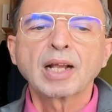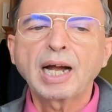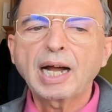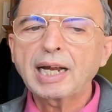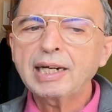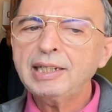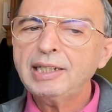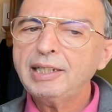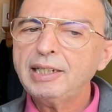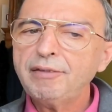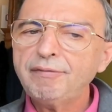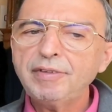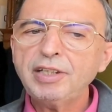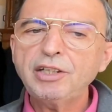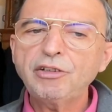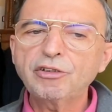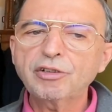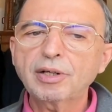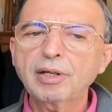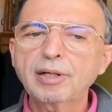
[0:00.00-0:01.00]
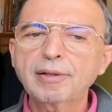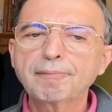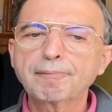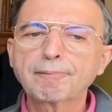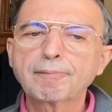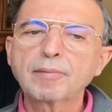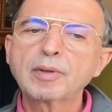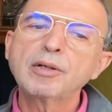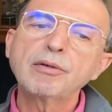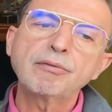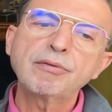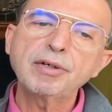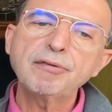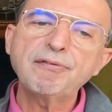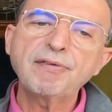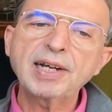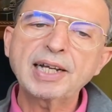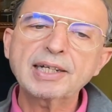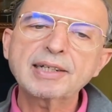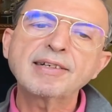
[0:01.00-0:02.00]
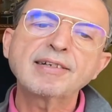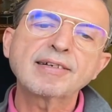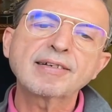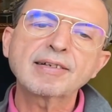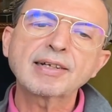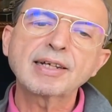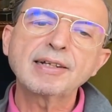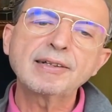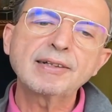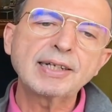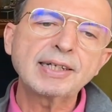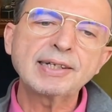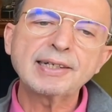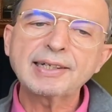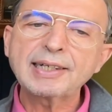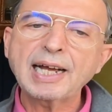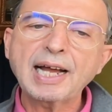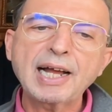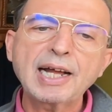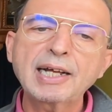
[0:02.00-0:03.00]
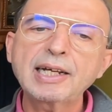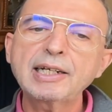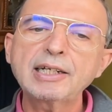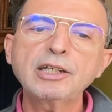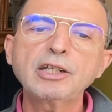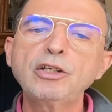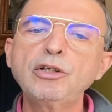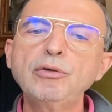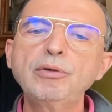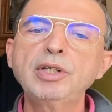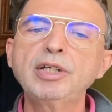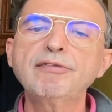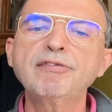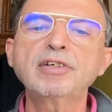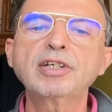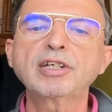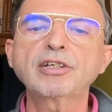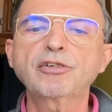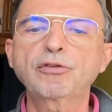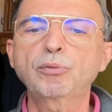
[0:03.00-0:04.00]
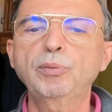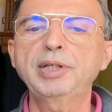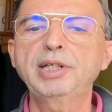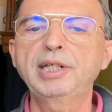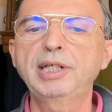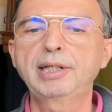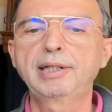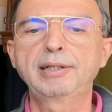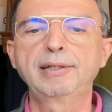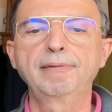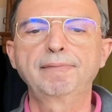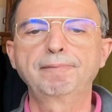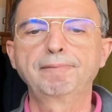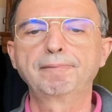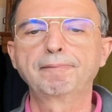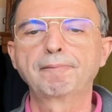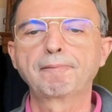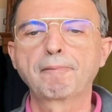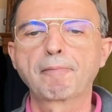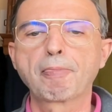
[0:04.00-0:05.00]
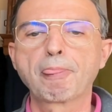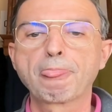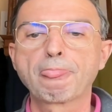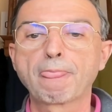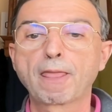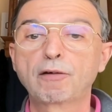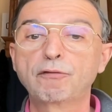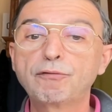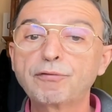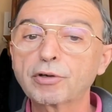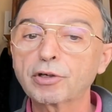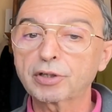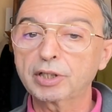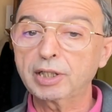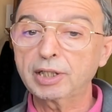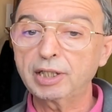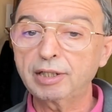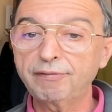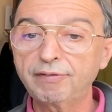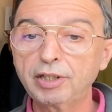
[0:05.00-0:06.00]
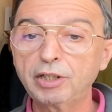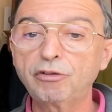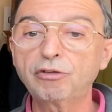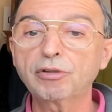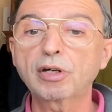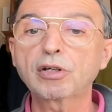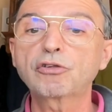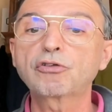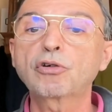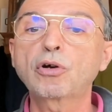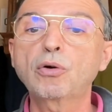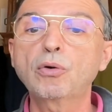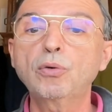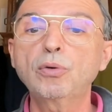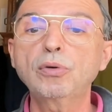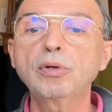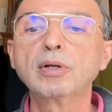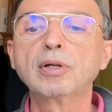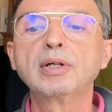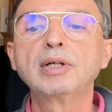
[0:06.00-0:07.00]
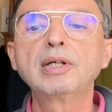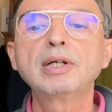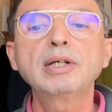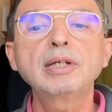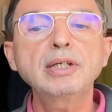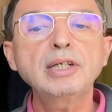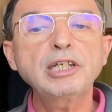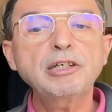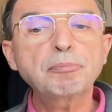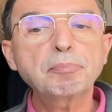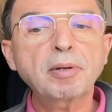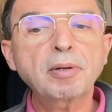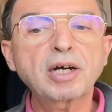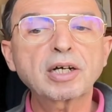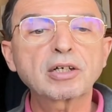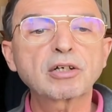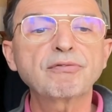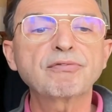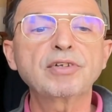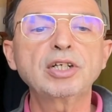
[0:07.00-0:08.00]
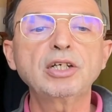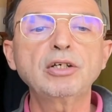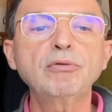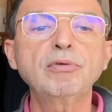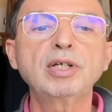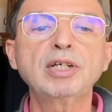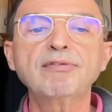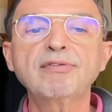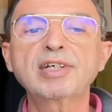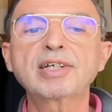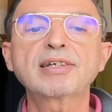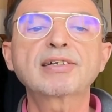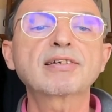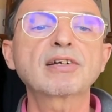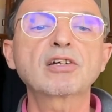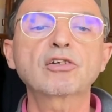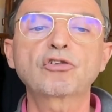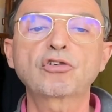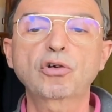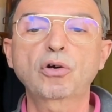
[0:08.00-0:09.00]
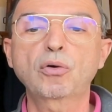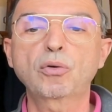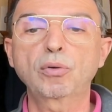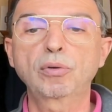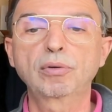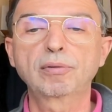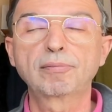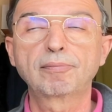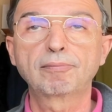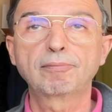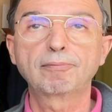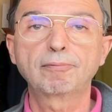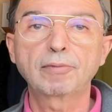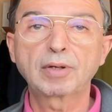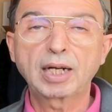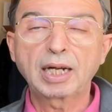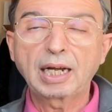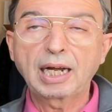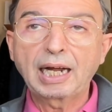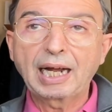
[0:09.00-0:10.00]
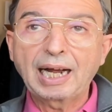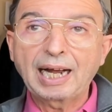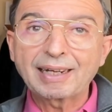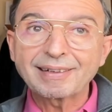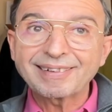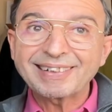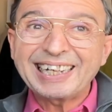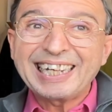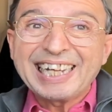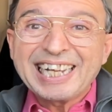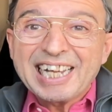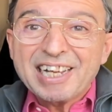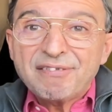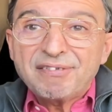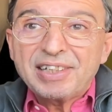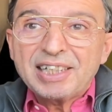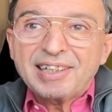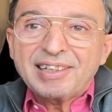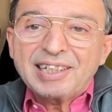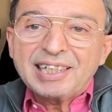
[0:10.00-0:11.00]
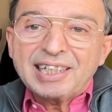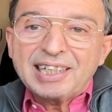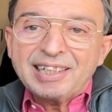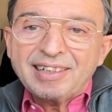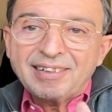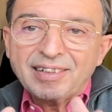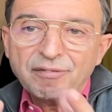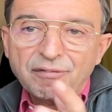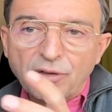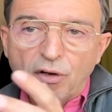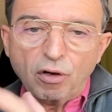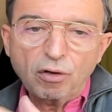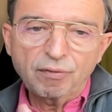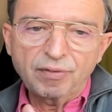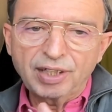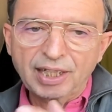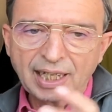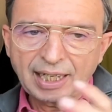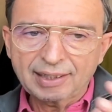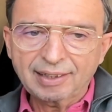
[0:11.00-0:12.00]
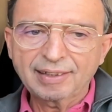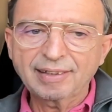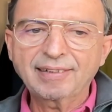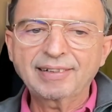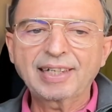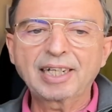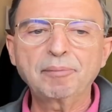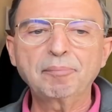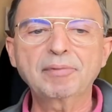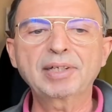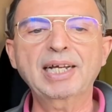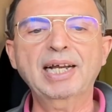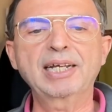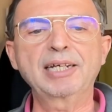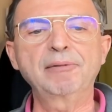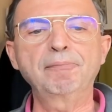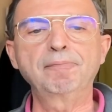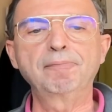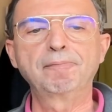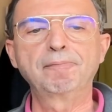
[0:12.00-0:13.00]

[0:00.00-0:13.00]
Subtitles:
An individual reflects the entire universe within. For the individual soul is part of the universal soul, as everything is evolving at the same time.